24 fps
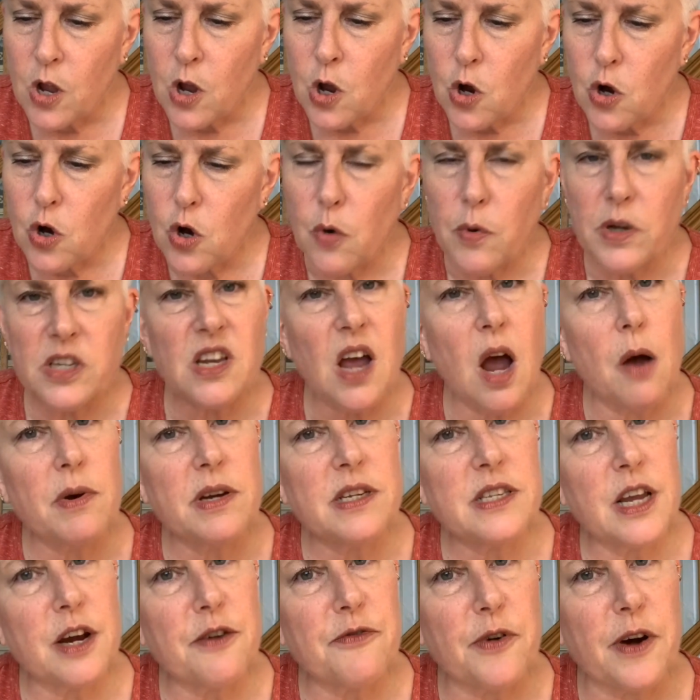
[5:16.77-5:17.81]
Who is always
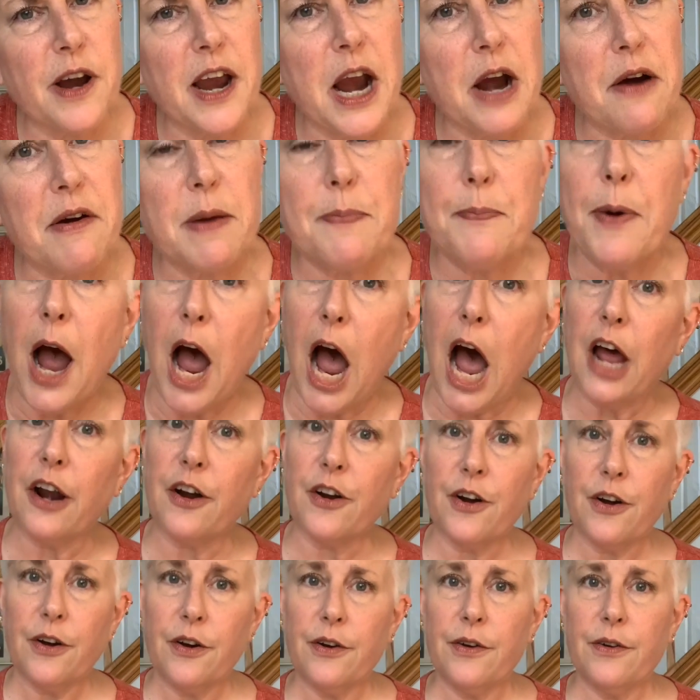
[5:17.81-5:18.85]
there for Harry
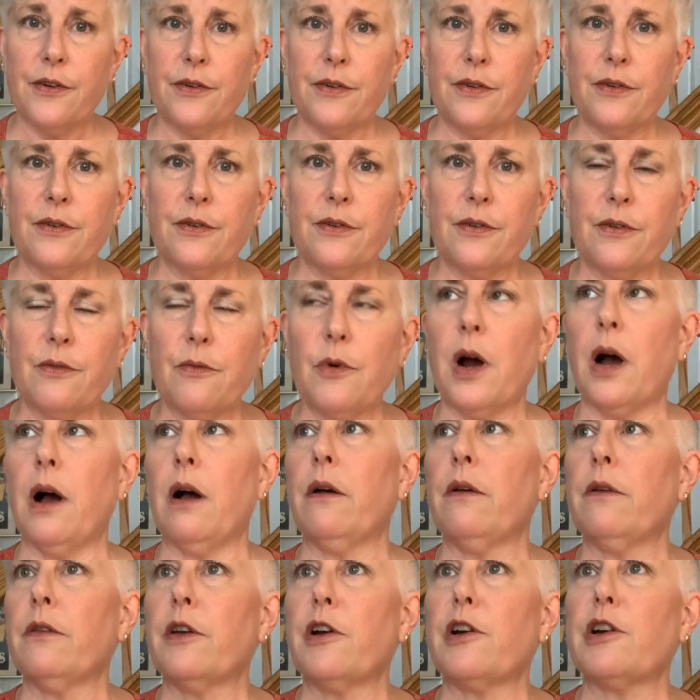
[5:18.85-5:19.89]
Potter? Well,
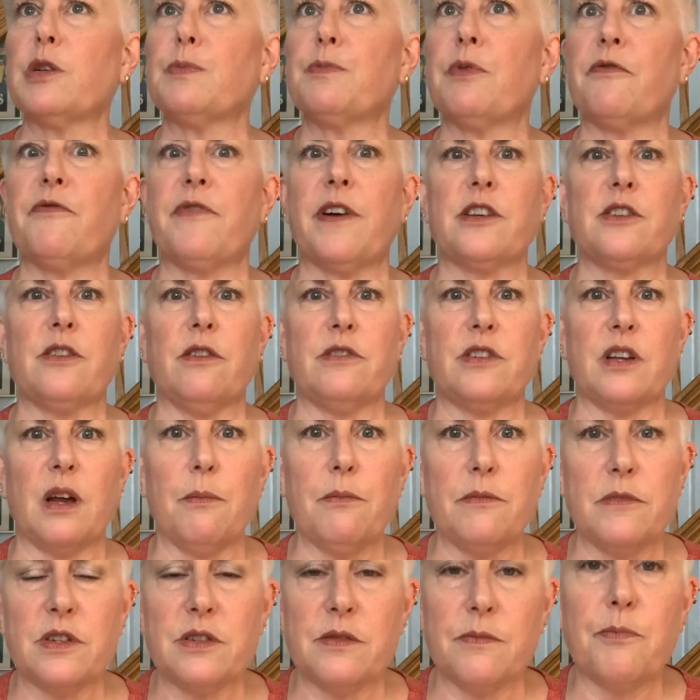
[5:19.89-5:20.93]
there's Professor
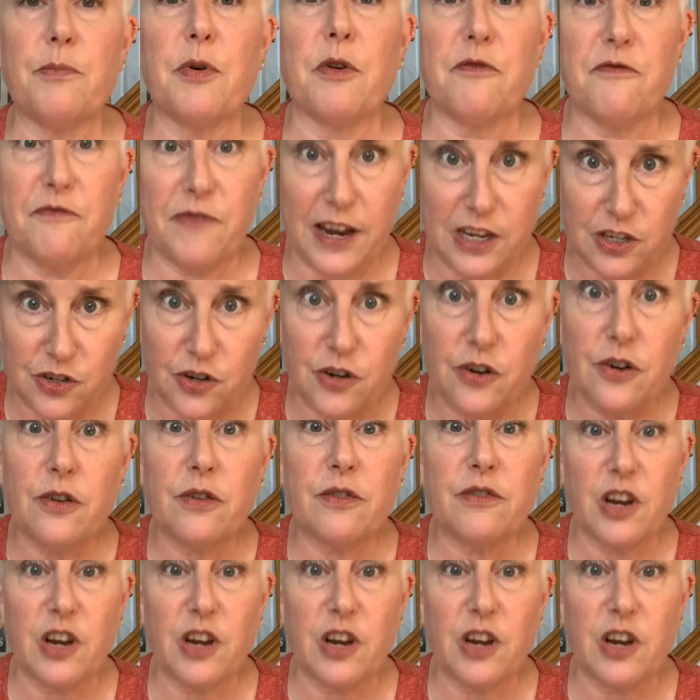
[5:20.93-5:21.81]
Dumbledore,